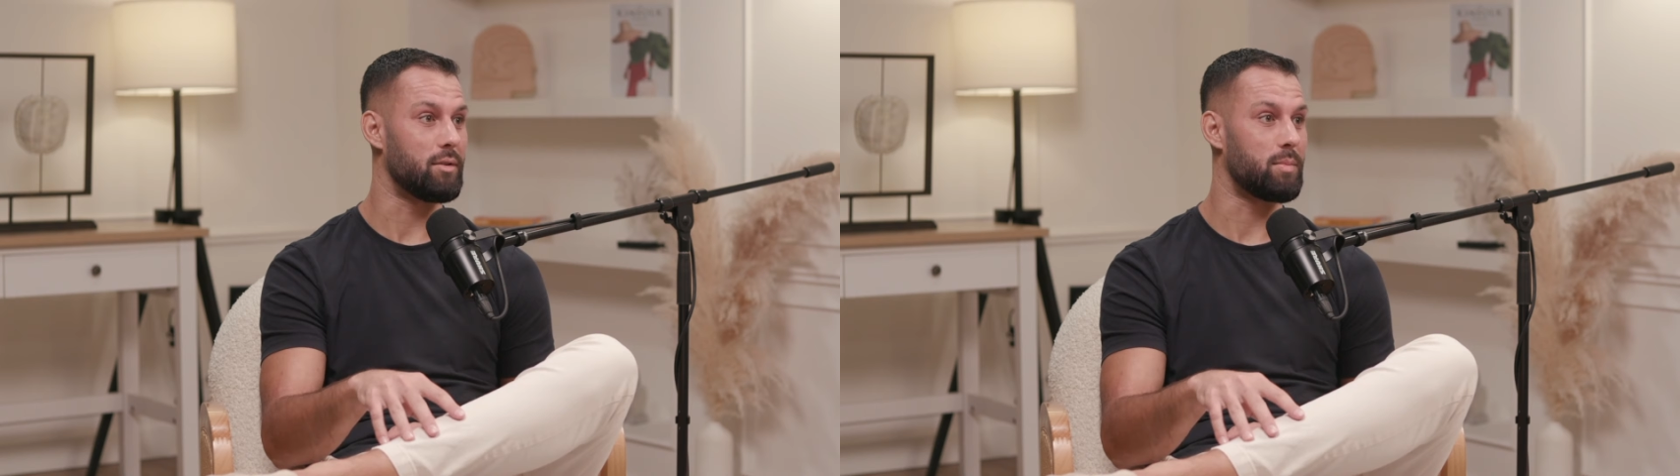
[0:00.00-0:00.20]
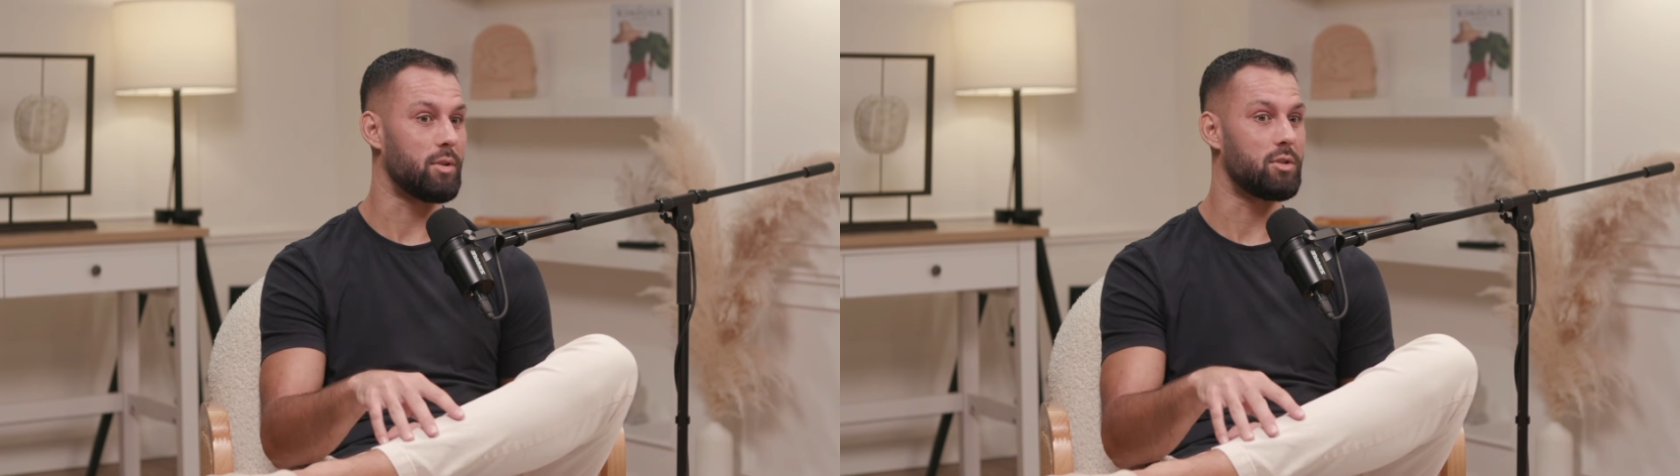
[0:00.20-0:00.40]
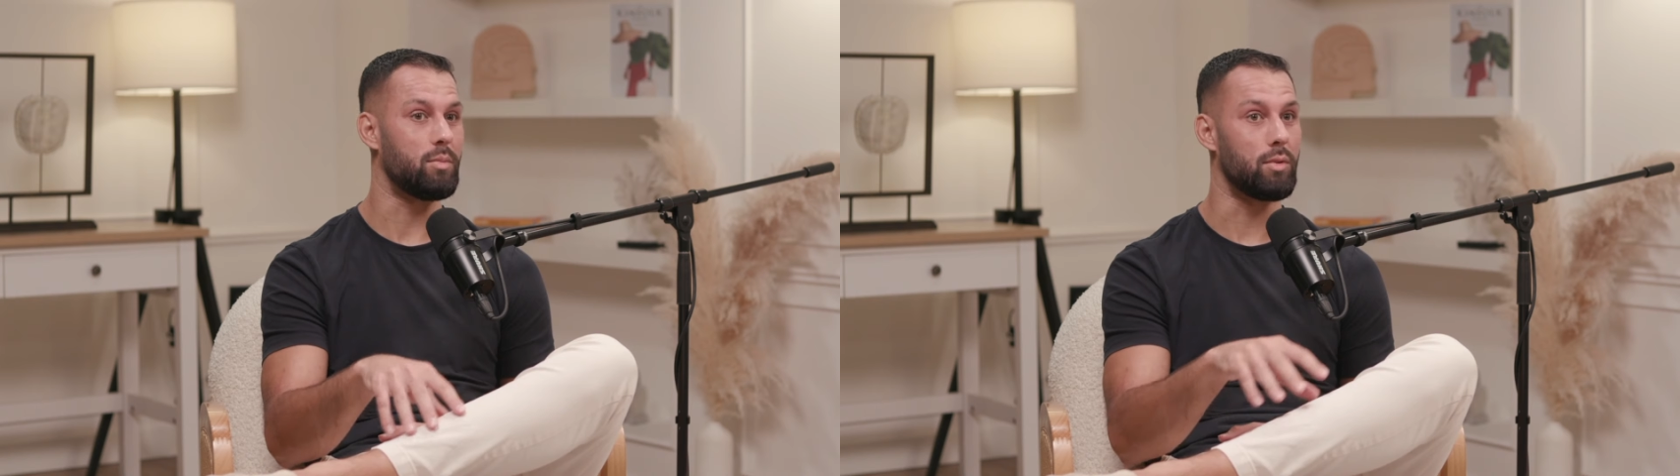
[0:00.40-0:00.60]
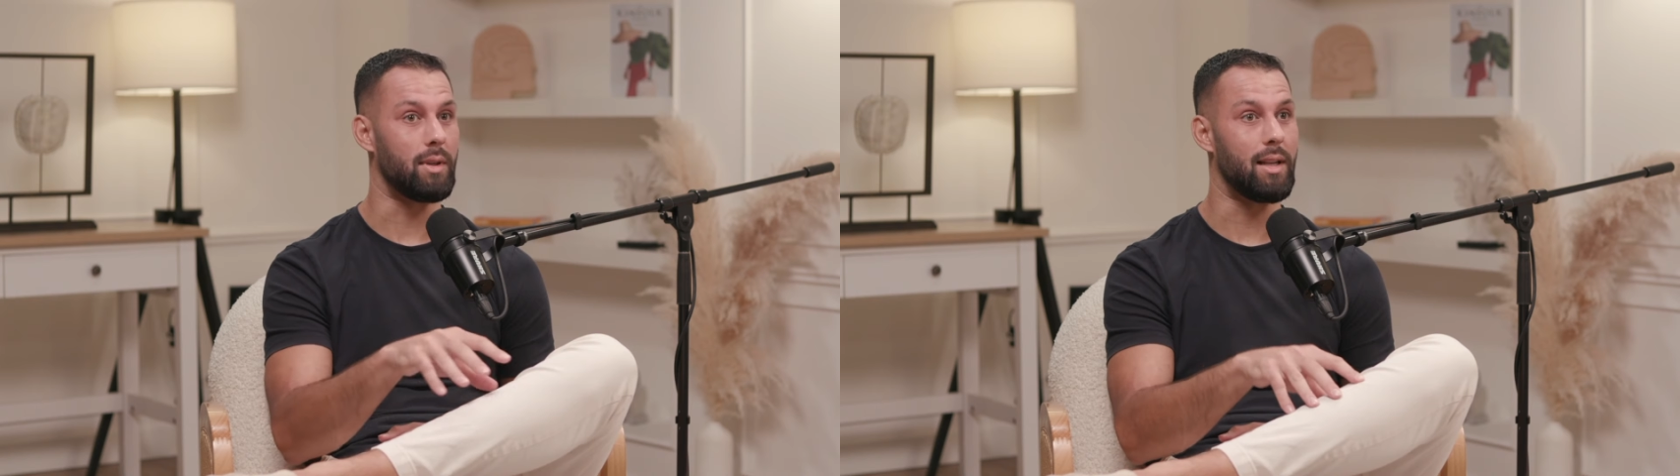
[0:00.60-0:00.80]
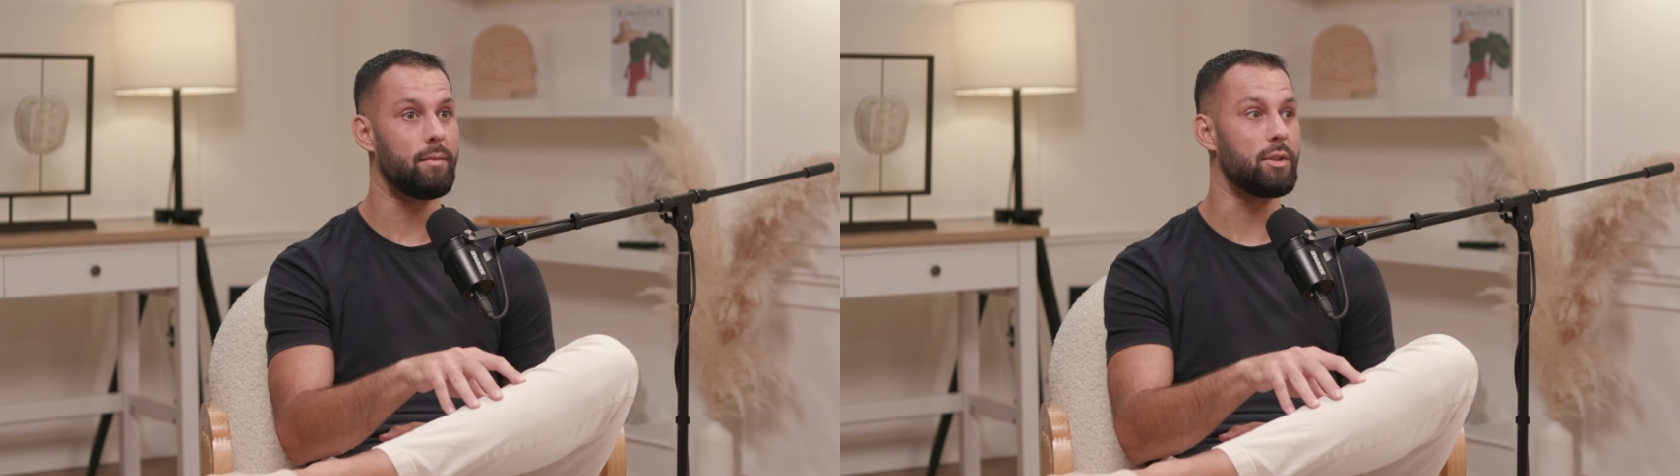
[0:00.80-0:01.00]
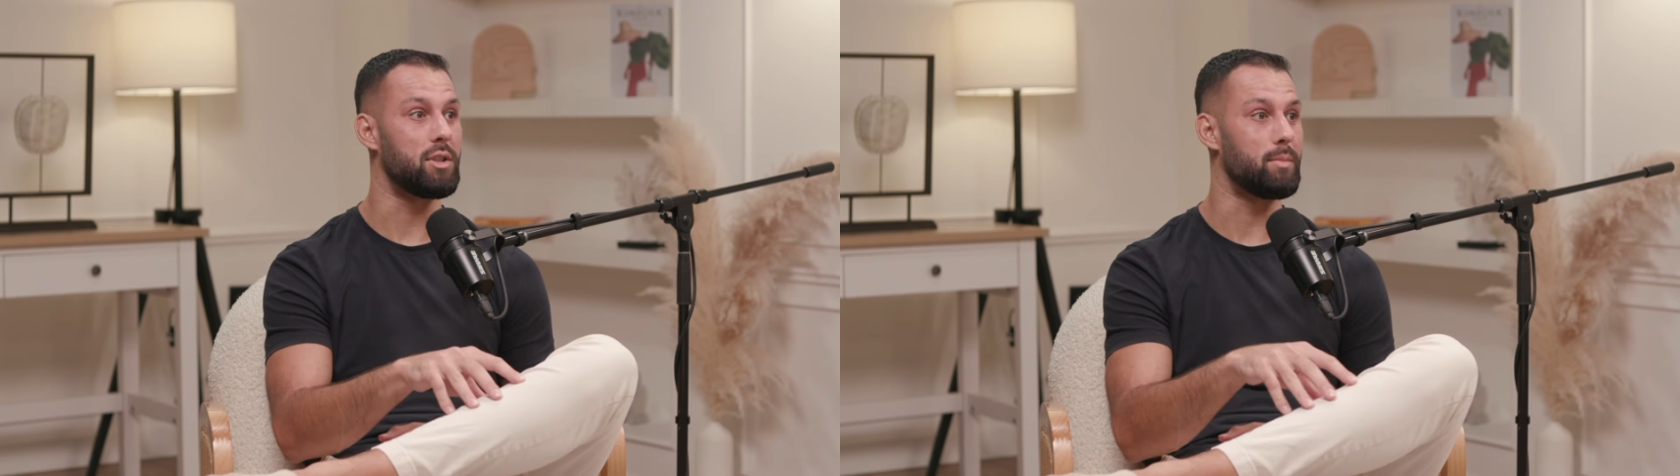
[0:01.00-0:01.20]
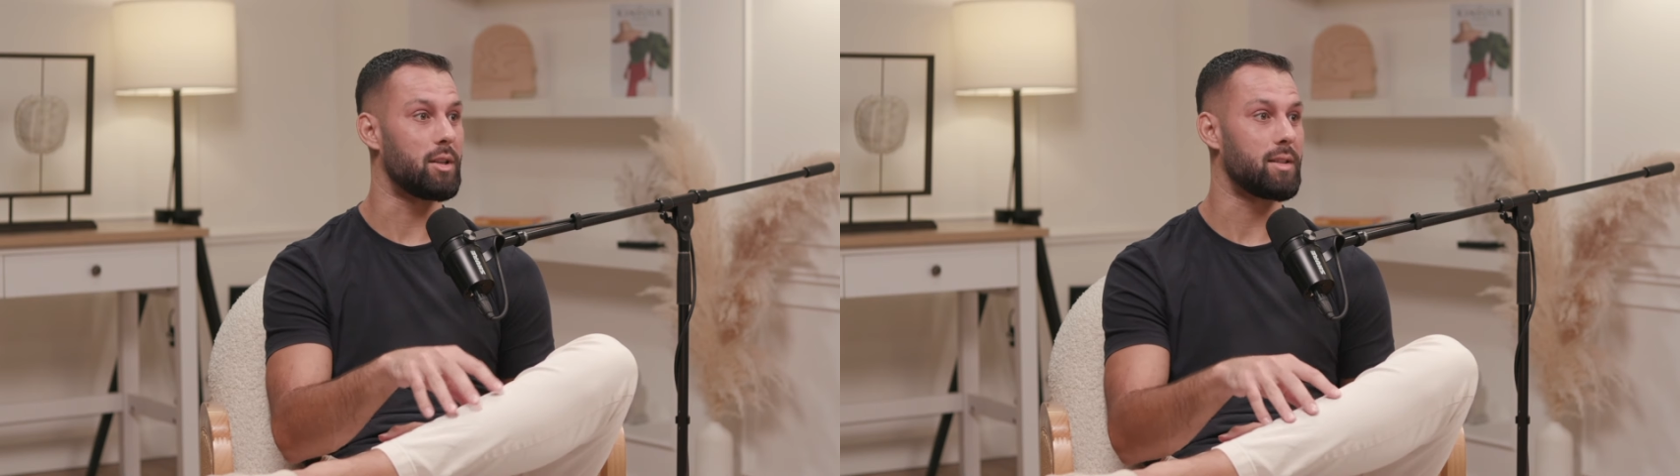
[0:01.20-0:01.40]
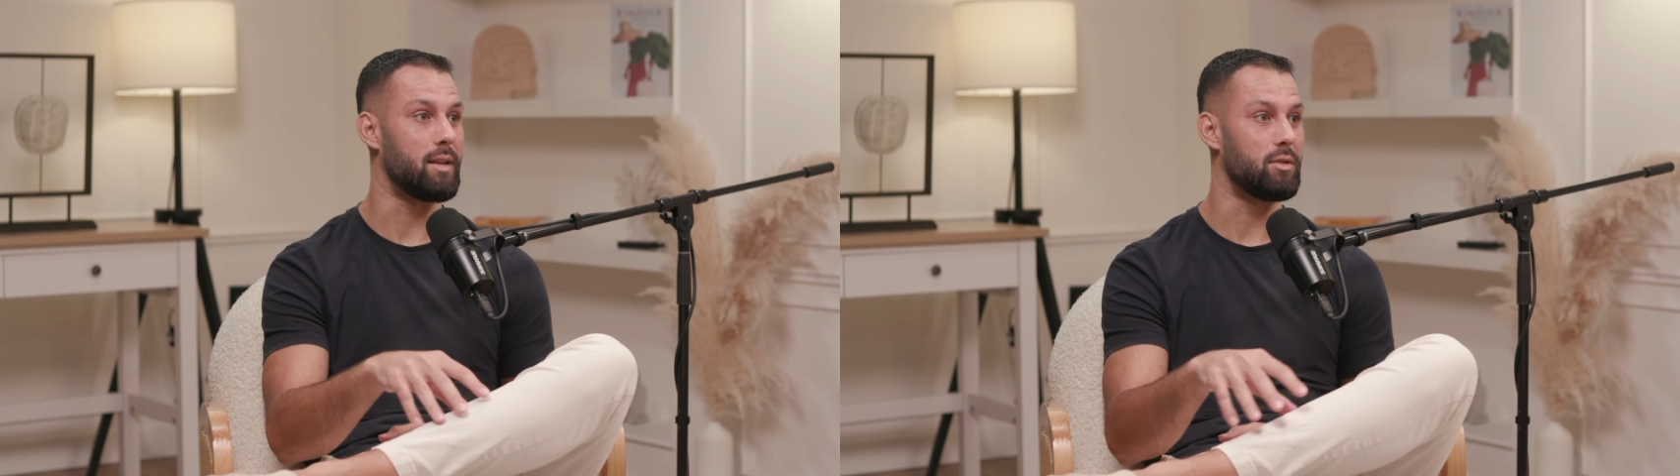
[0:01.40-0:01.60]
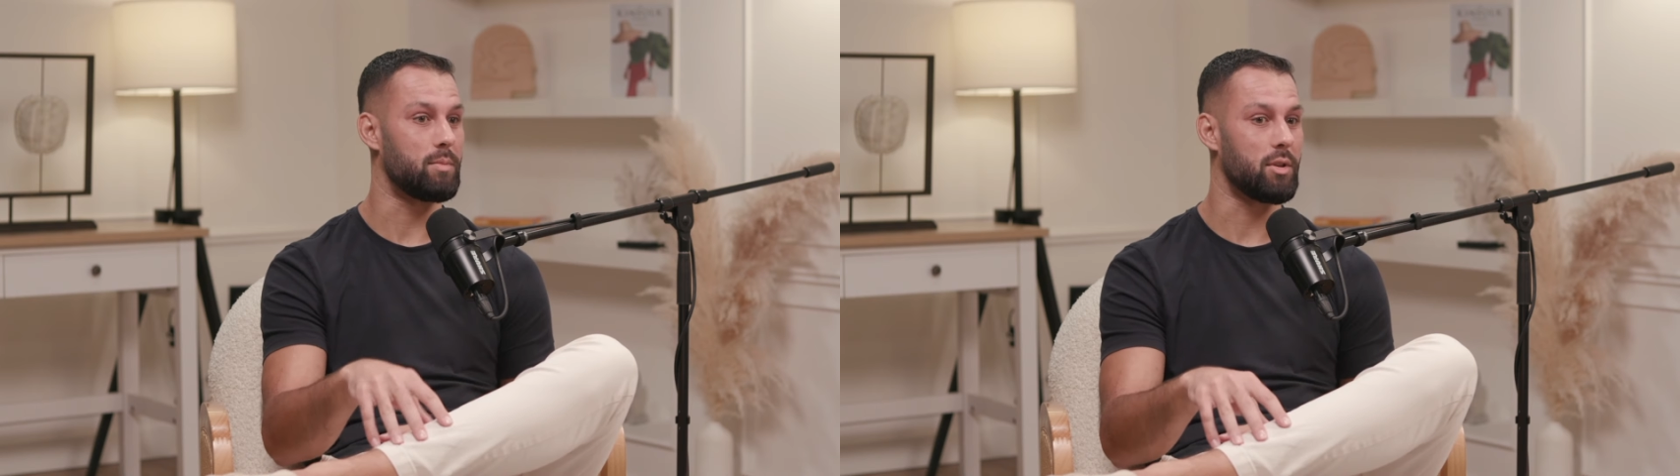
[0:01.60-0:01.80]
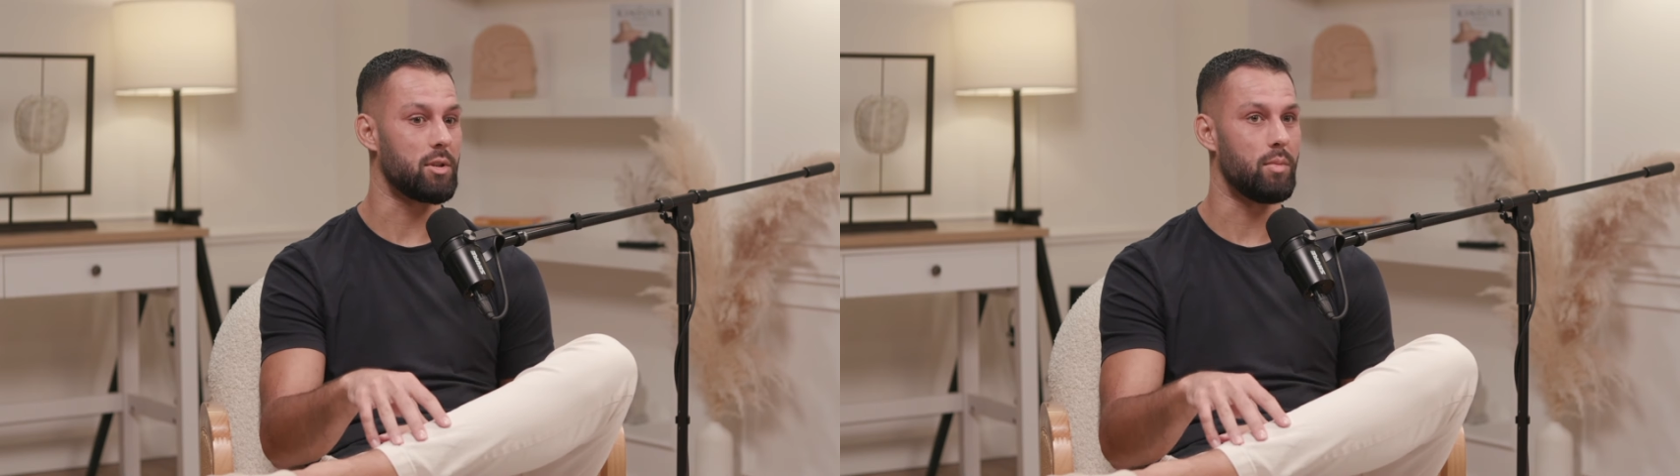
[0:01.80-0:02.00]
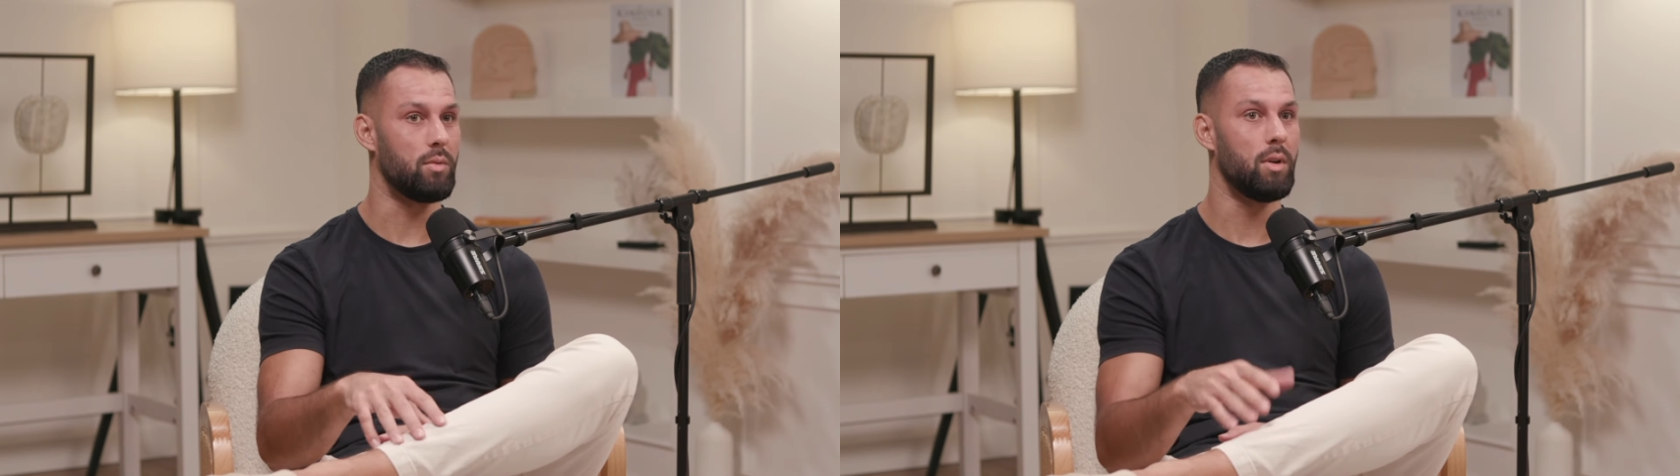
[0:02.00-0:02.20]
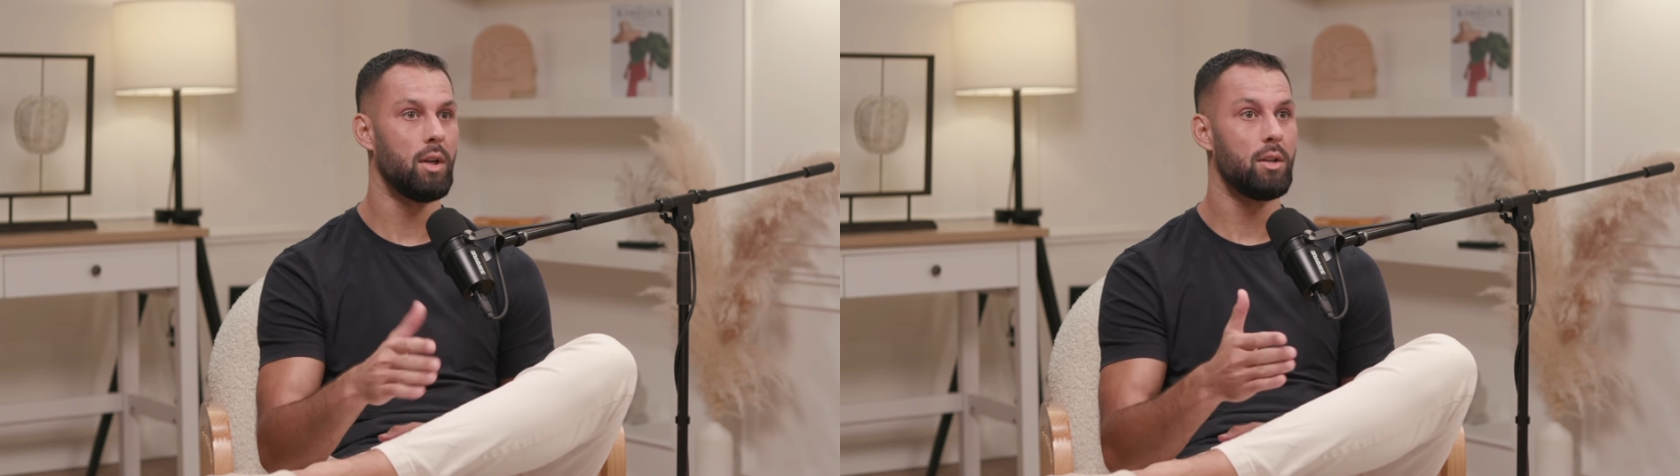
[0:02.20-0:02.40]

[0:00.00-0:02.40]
as possible and leverage as much data as possible.